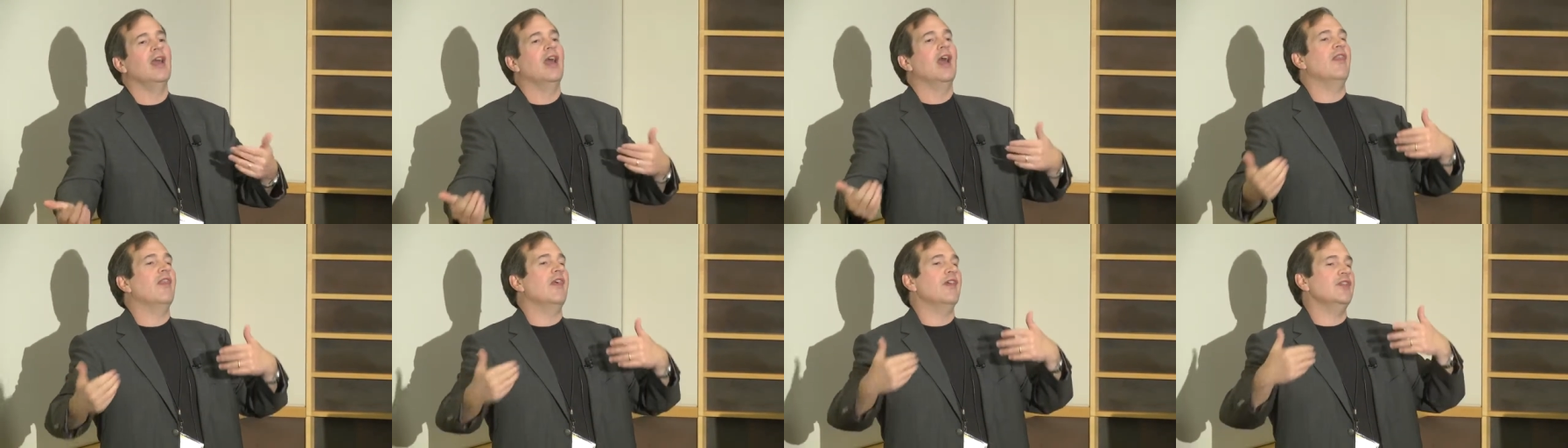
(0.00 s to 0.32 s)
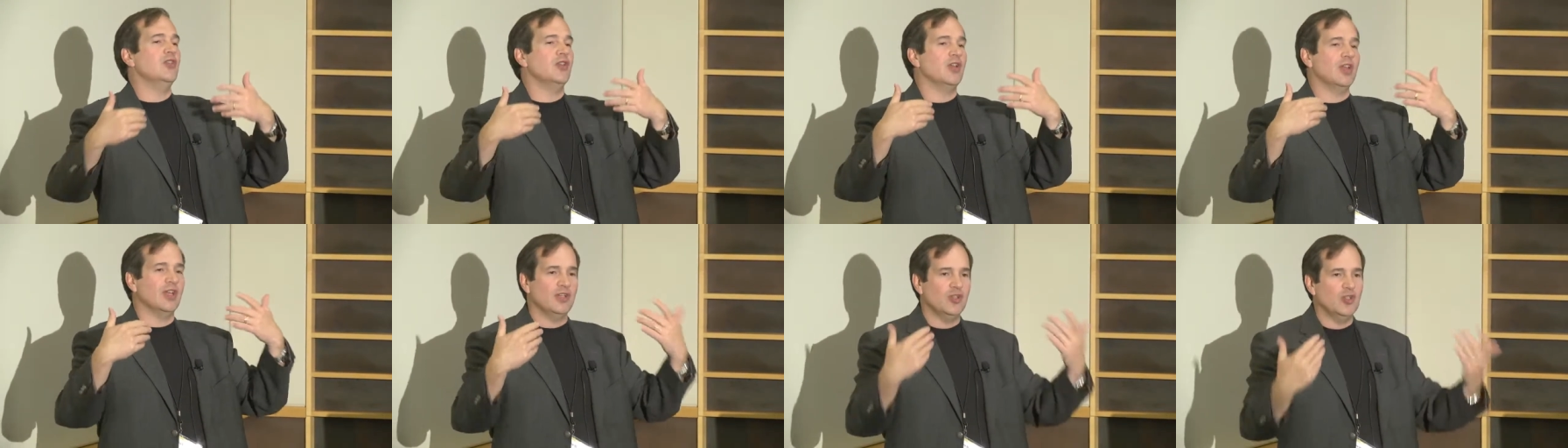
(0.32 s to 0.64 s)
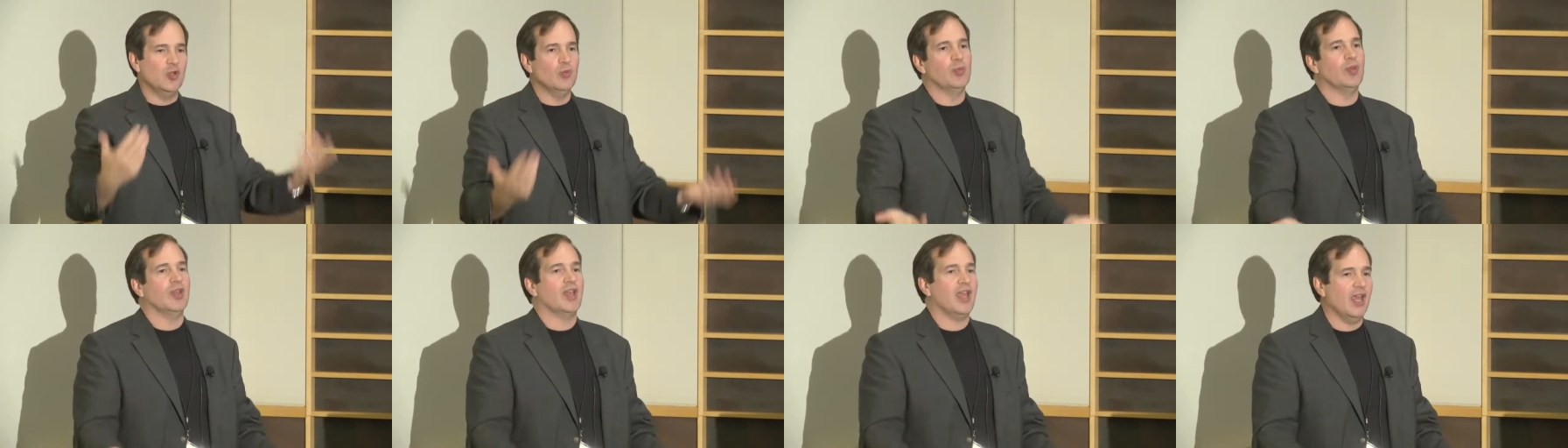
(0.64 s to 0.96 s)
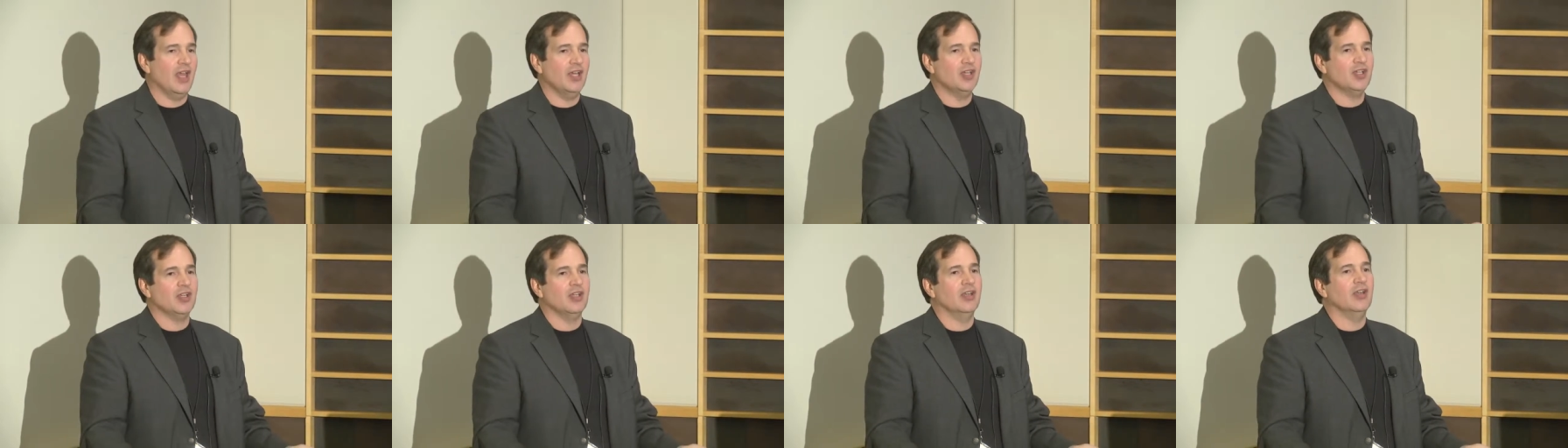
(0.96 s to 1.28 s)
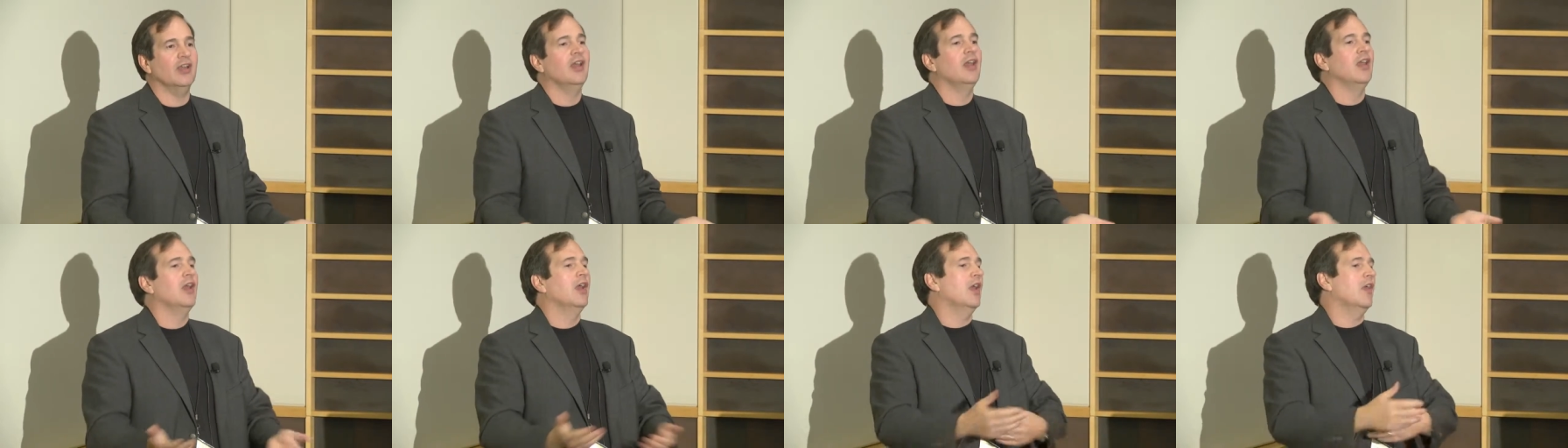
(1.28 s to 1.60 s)
and then you get duplication,
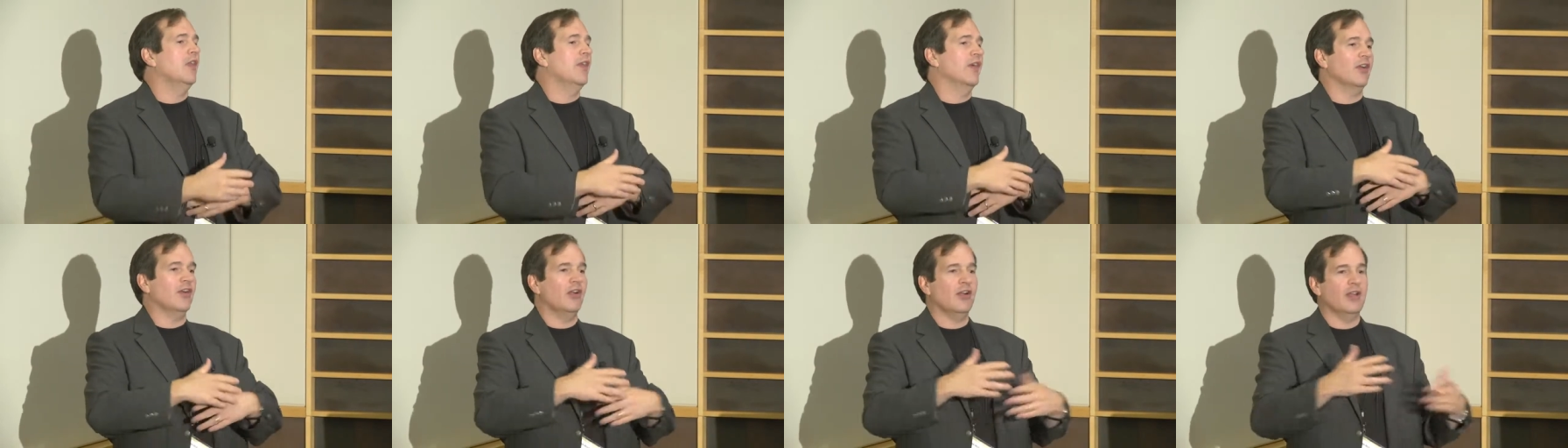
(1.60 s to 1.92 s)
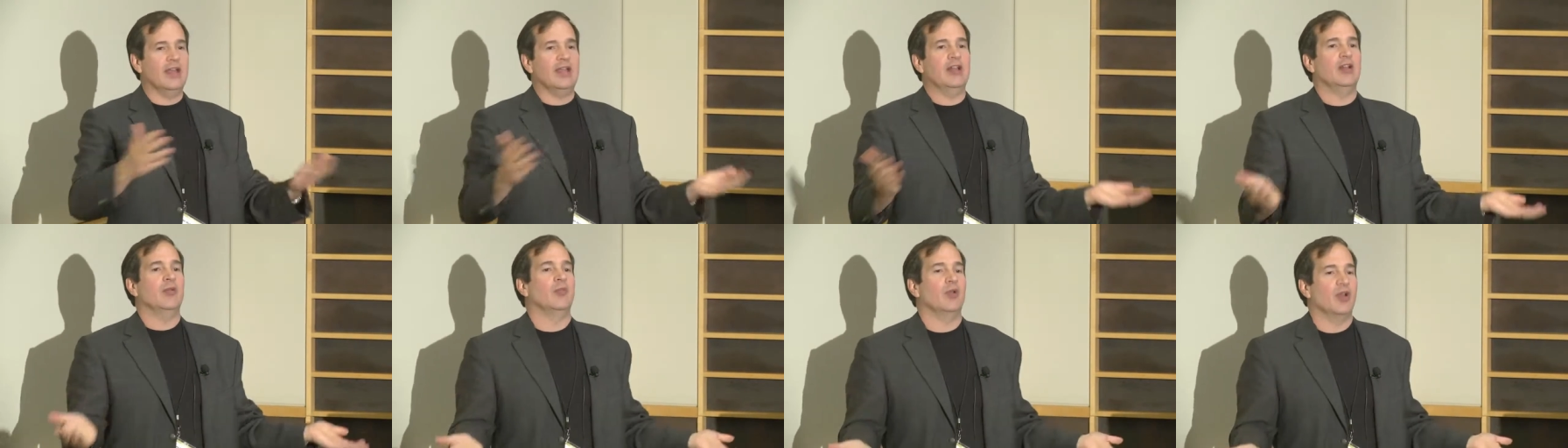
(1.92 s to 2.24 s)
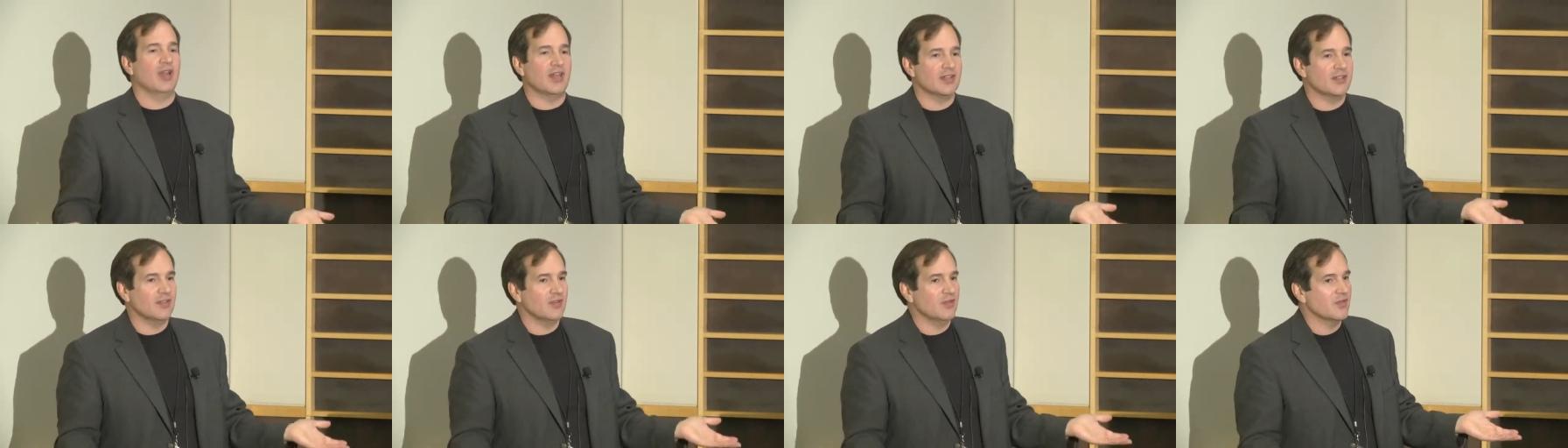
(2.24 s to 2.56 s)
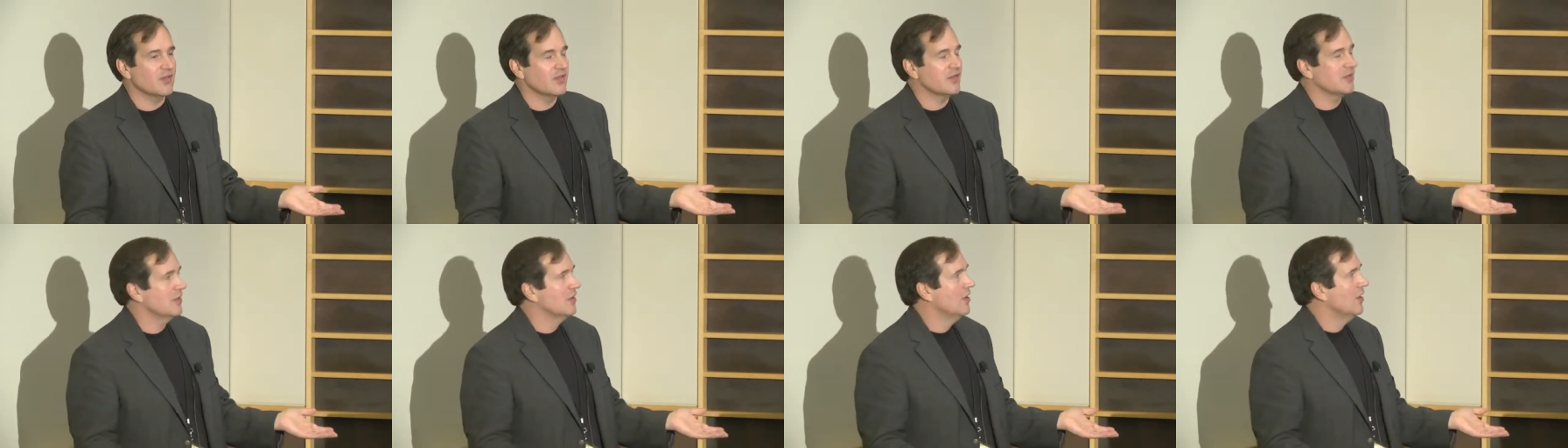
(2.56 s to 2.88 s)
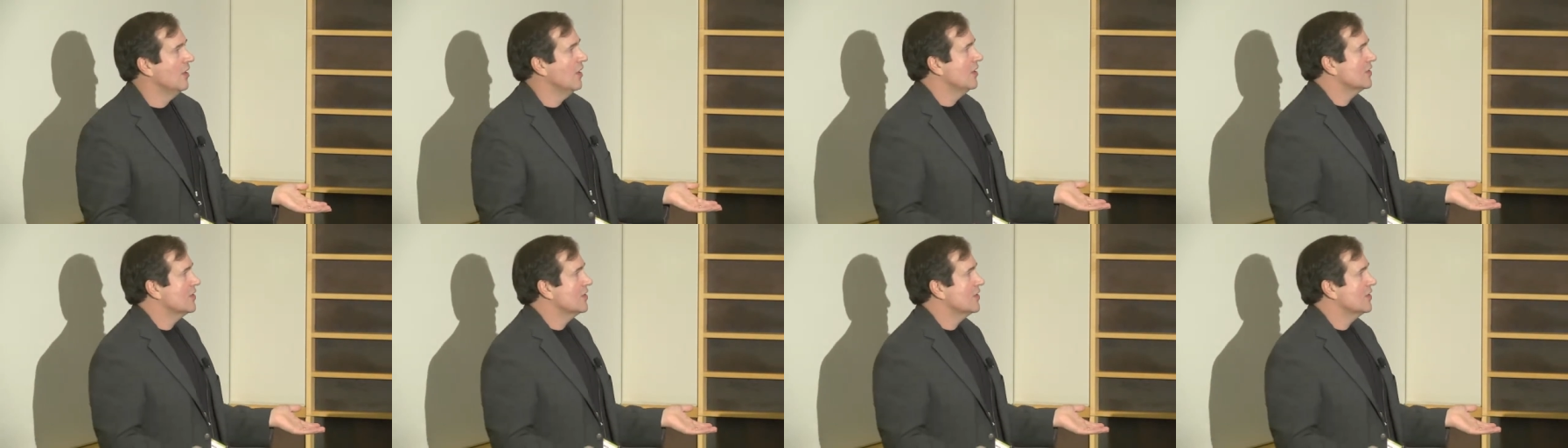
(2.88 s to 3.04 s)
and then all hell breaks loose.